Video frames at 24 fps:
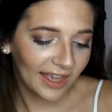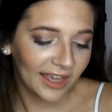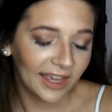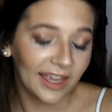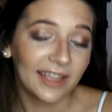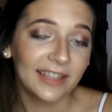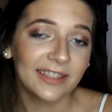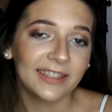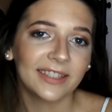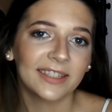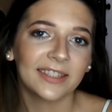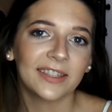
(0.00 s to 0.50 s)

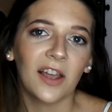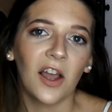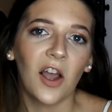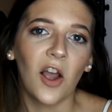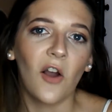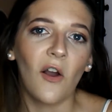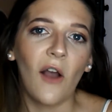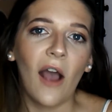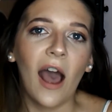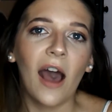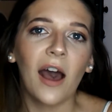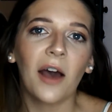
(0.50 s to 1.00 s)
And
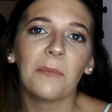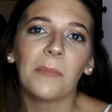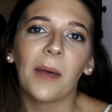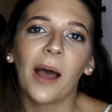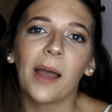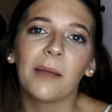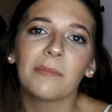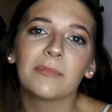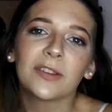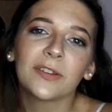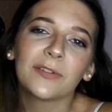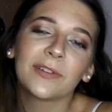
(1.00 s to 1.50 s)
so
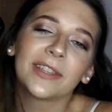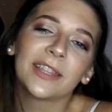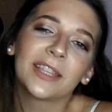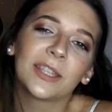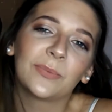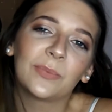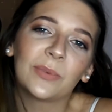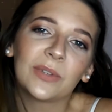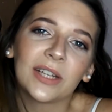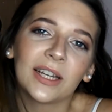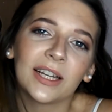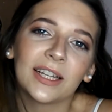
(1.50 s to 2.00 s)
I'm doing this
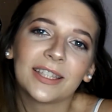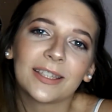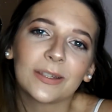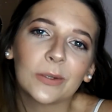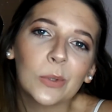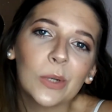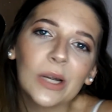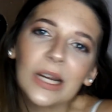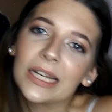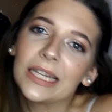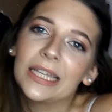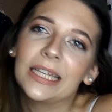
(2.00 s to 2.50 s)
because
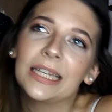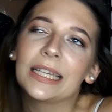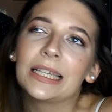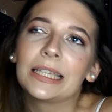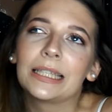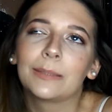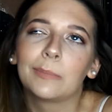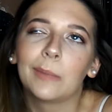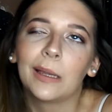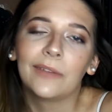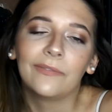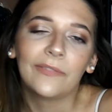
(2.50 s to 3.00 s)
Kourtney
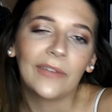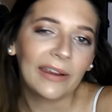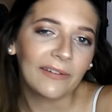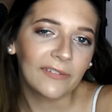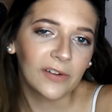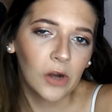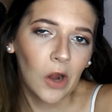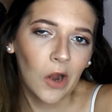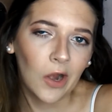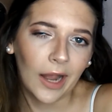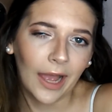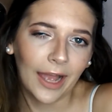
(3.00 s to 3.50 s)
is my
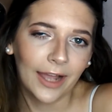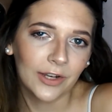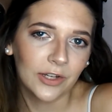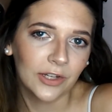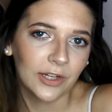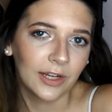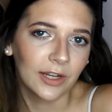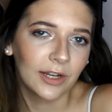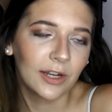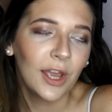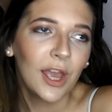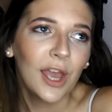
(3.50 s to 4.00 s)
favorite
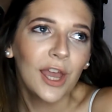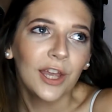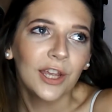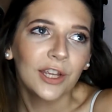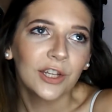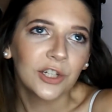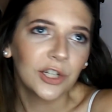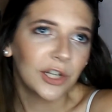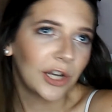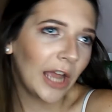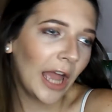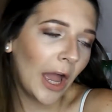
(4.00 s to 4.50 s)
Kardashian.
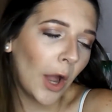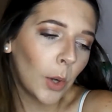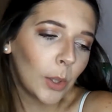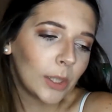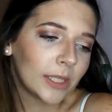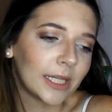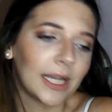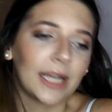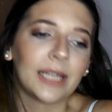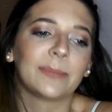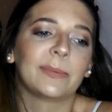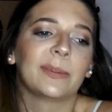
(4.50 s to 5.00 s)
She
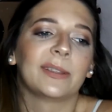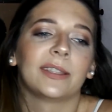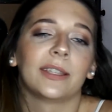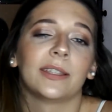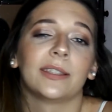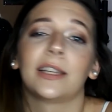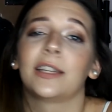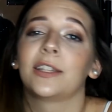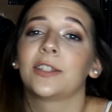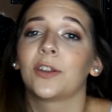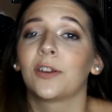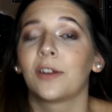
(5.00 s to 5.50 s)
always has been
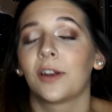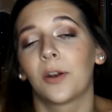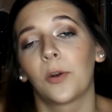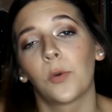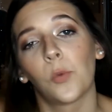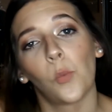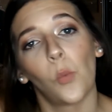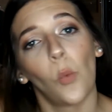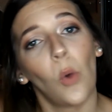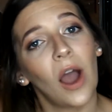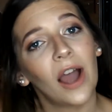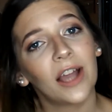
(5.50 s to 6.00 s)
since I
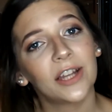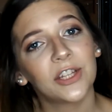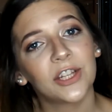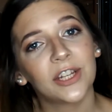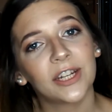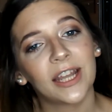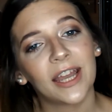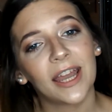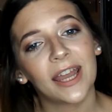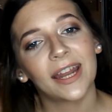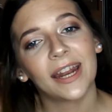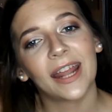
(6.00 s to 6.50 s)
started watching
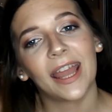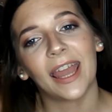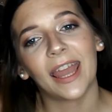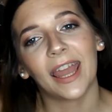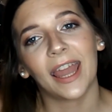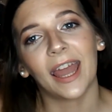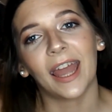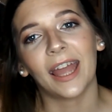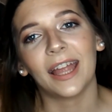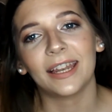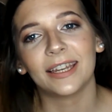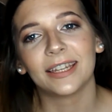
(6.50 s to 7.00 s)
it,
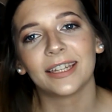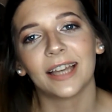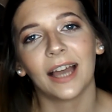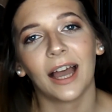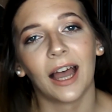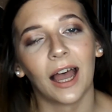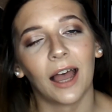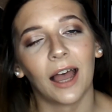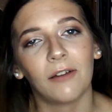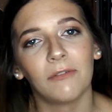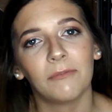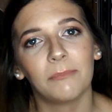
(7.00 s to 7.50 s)
and
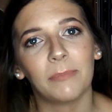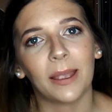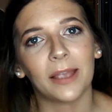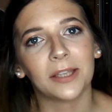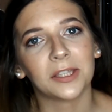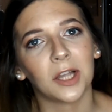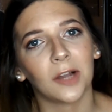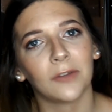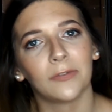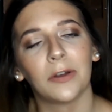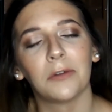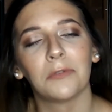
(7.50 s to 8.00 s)

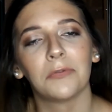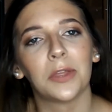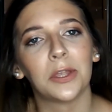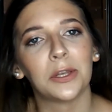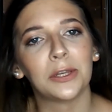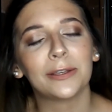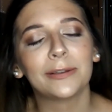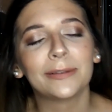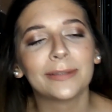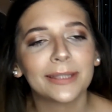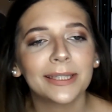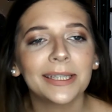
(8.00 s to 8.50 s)
based off of the
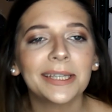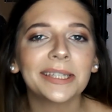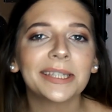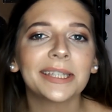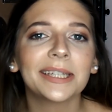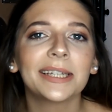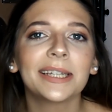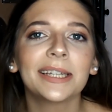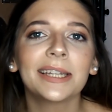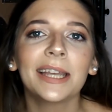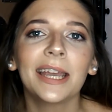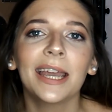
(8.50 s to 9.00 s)
new
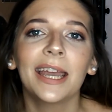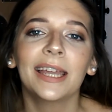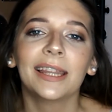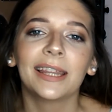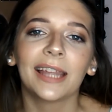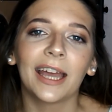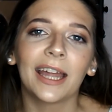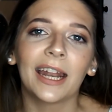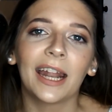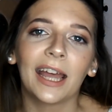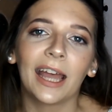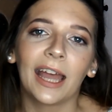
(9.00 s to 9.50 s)
season
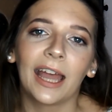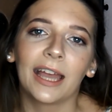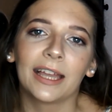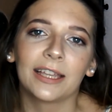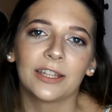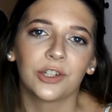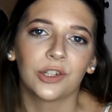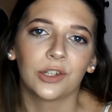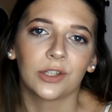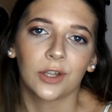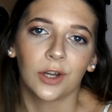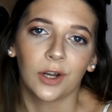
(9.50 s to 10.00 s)
that
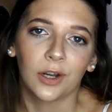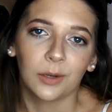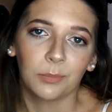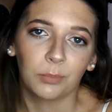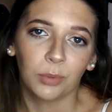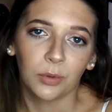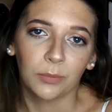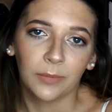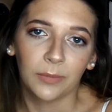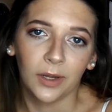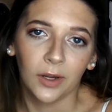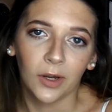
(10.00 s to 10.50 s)
has just started
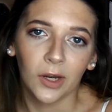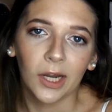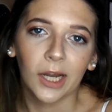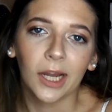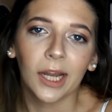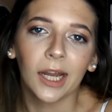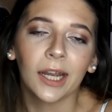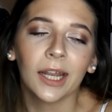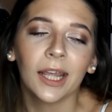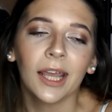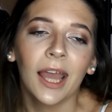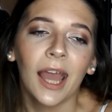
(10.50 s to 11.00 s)

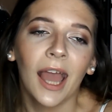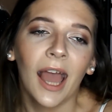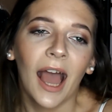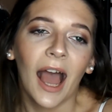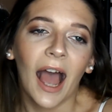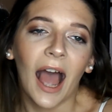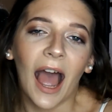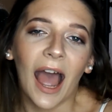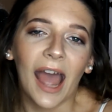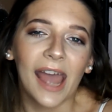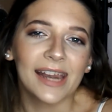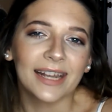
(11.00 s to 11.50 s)
premiering,
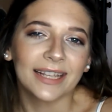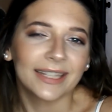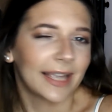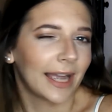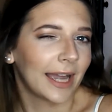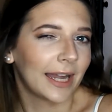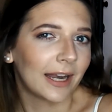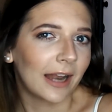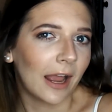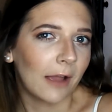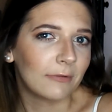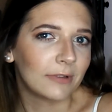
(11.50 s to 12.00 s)
I
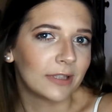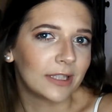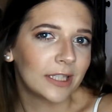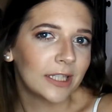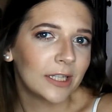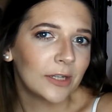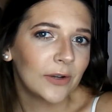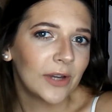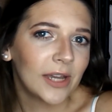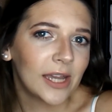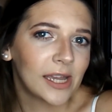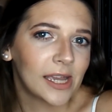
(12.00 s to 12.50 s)
decided I would
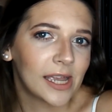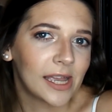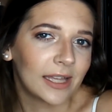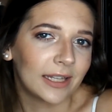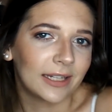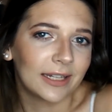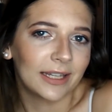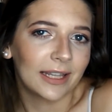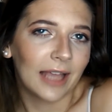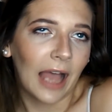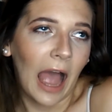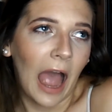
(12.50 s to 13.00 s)
do it,
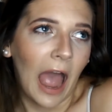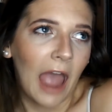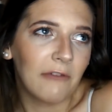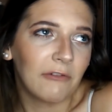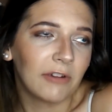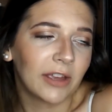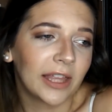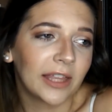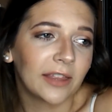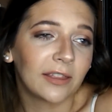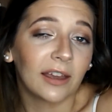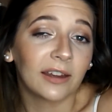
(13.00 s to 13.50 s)
and I
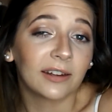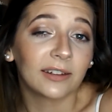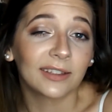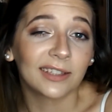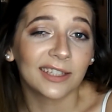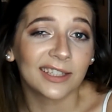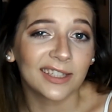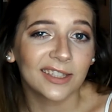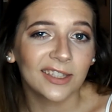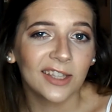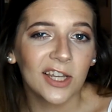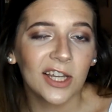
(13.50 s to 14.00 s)
really liked
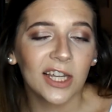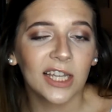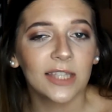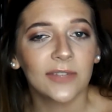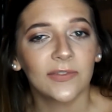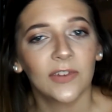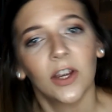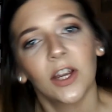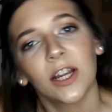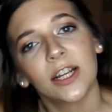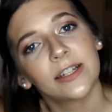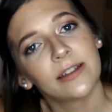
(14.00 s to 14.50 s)
this look. It's
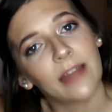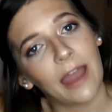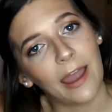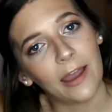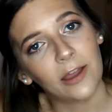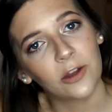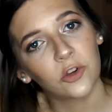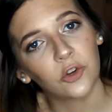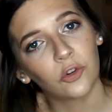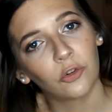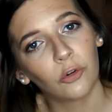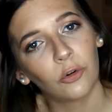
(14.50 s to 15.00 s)
very
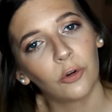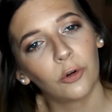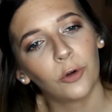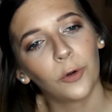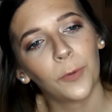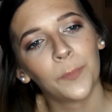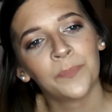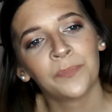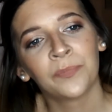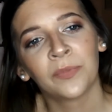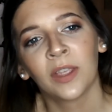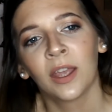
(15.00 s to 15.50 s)

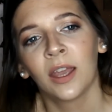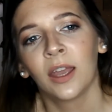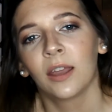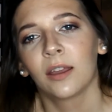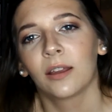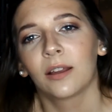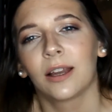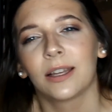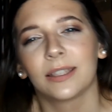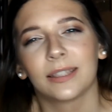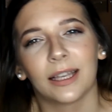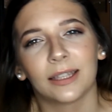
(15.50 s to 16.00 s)
natural
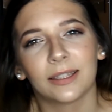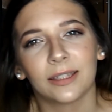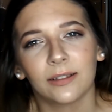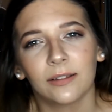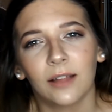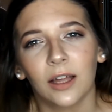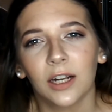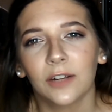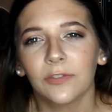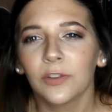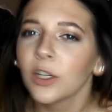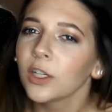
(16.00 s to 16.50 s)
because that's a
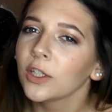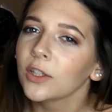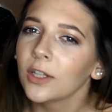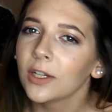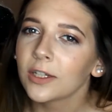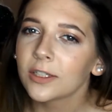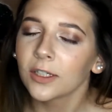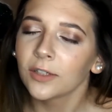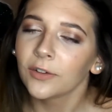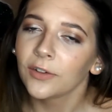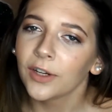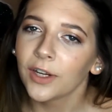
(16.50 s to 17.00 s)
lot of her
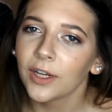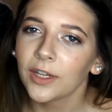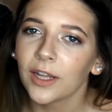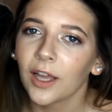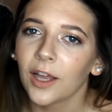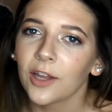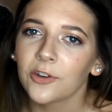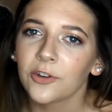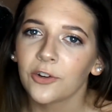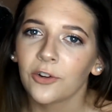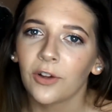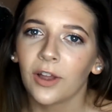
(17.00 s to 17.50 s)
looks are very
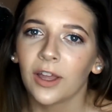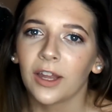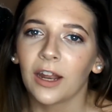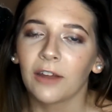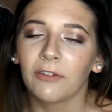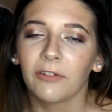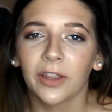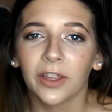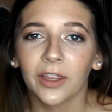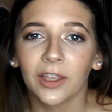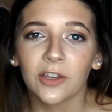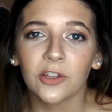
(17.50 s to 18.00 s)
natural, and I
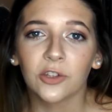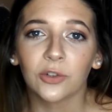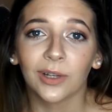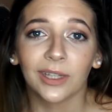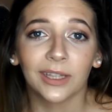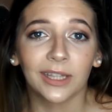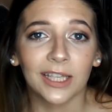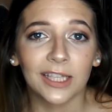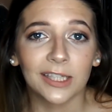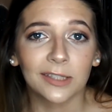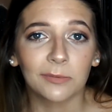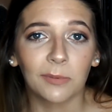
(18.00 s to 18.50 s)
really
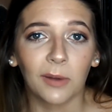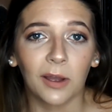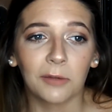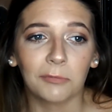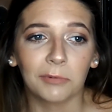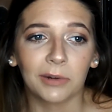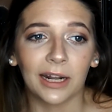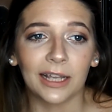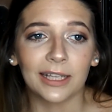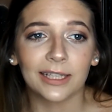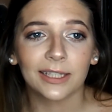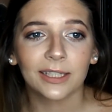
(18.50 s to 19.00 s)
enjoyed this one
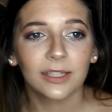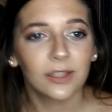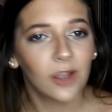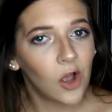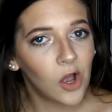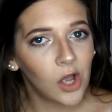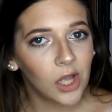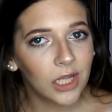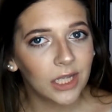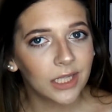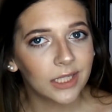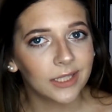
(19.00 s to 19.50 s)
when I
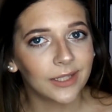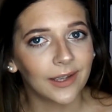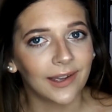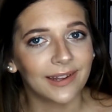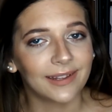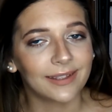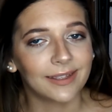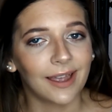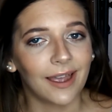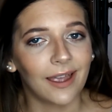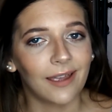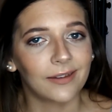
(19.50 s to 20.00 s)
saw it, so I
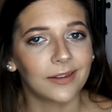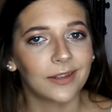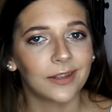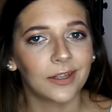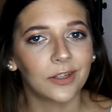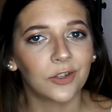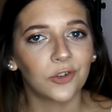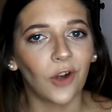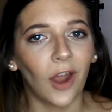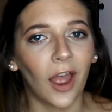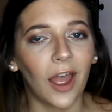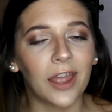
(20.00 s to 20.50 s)
decided to
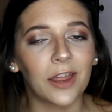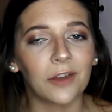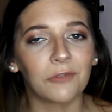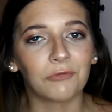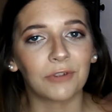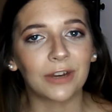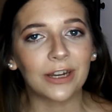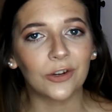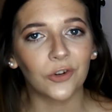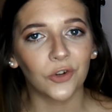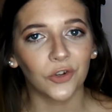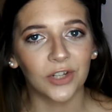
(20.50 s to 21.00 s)
try and
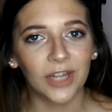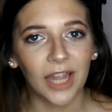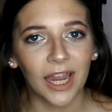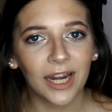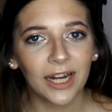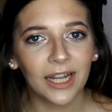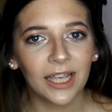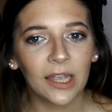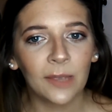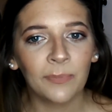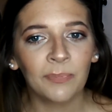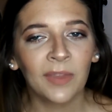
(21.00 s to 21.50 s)

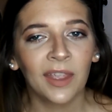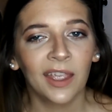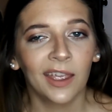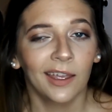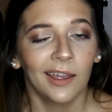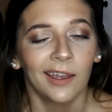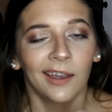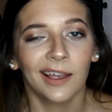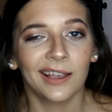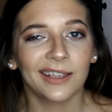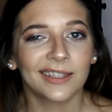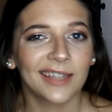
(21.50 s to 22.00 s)
recreate it.
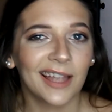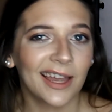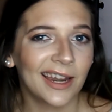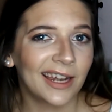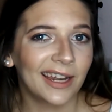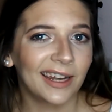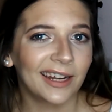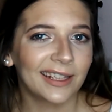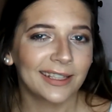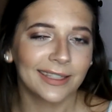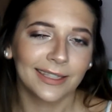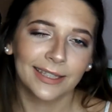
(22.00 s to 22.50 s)
It's not
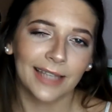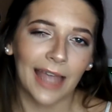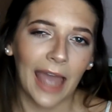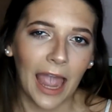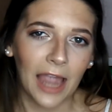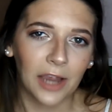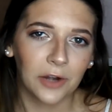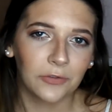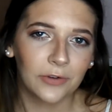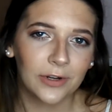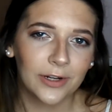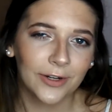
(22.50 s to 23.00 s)
an
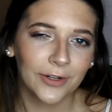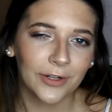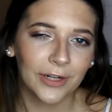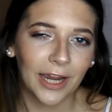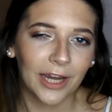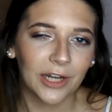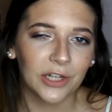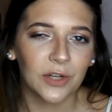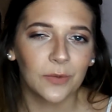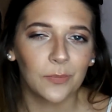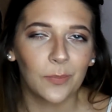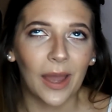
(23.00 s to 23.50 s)
exact
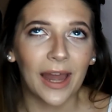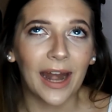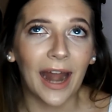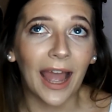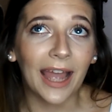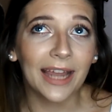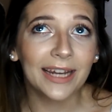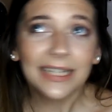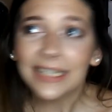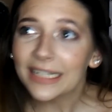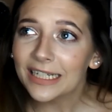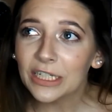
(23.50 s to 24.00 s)
recreation, but
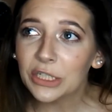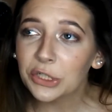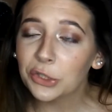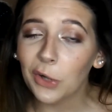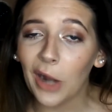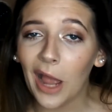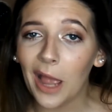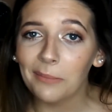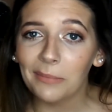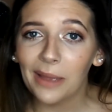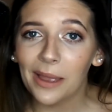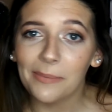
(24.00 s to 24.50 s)
I did
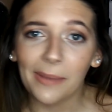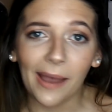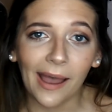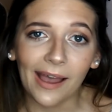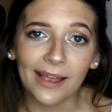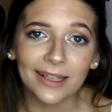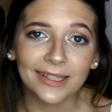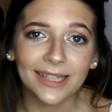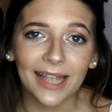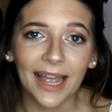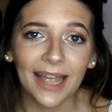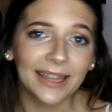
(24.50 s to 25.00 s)
try my
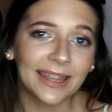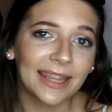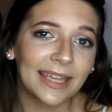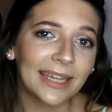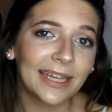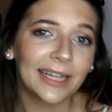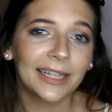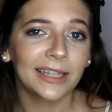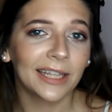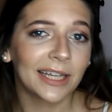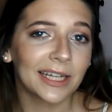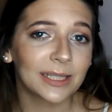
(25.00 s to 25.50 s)
best. I think
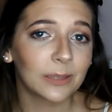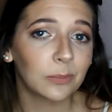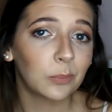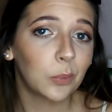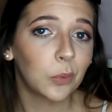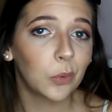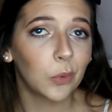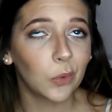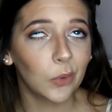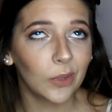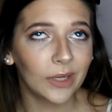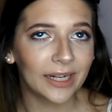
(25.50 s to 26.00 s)
it looks
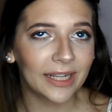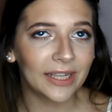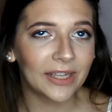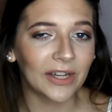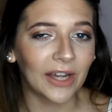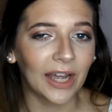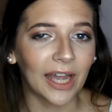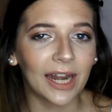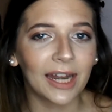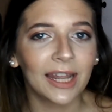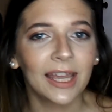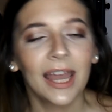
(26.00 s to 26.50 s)
pretty
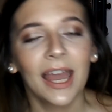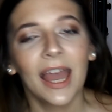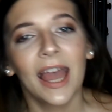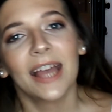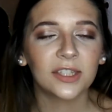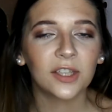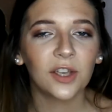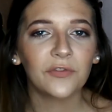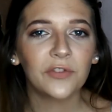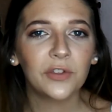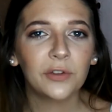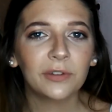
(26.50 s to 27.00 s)
good.
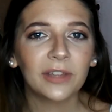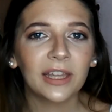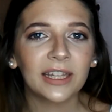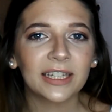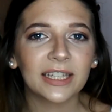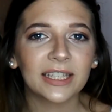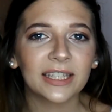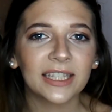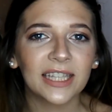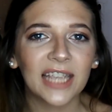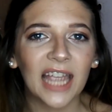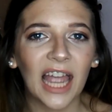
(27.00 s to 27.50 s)
So if you would like
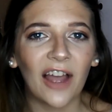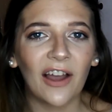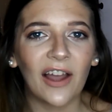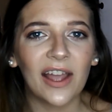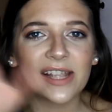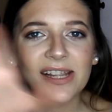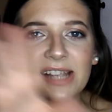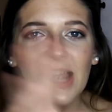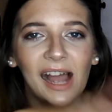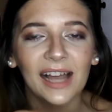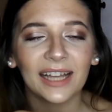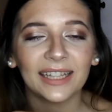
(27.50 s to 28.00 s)
to see how
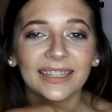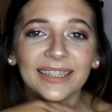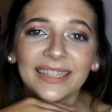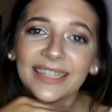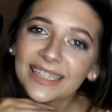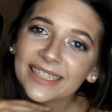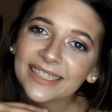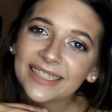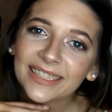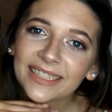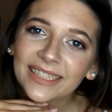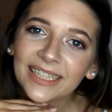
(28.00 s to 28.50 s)
I got
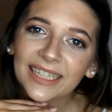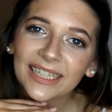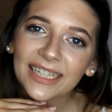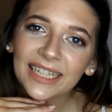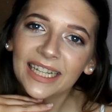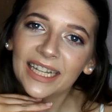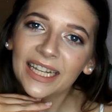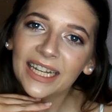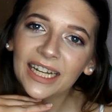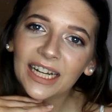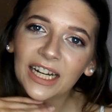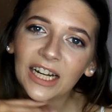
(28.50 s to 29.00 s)
this look
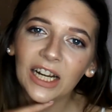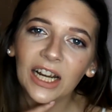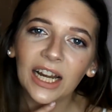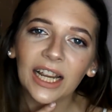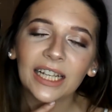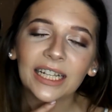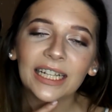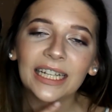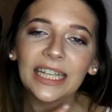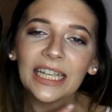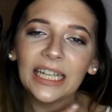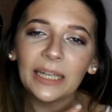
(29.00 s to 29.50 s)
here,
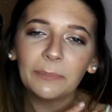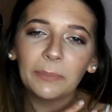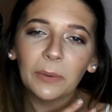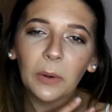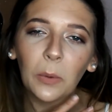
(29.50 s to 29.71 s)
keep